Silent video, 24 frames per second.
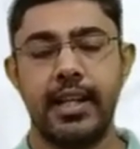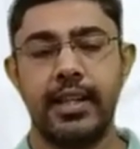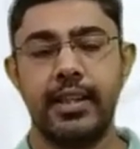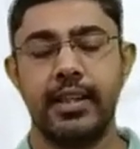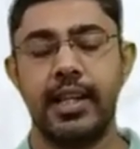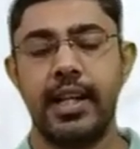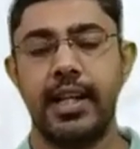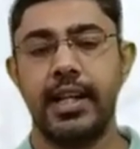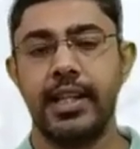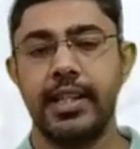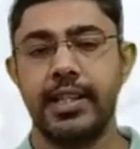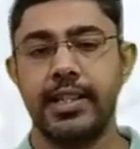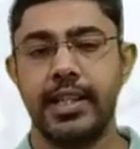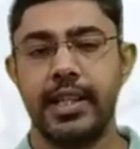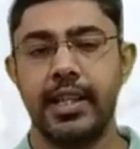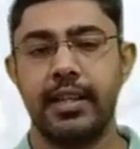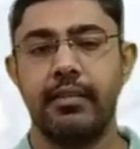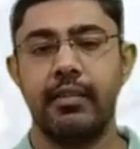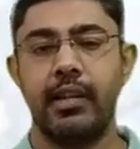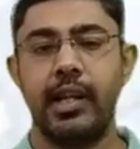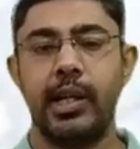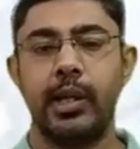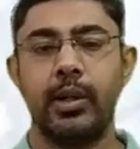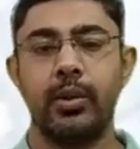and that is
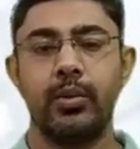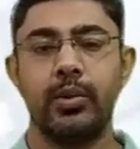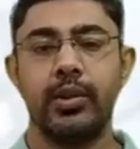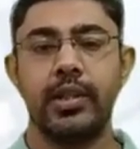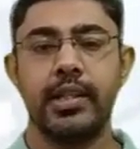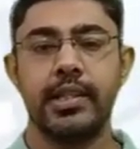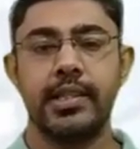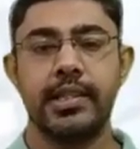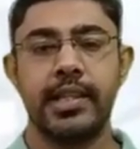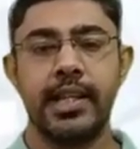equal to the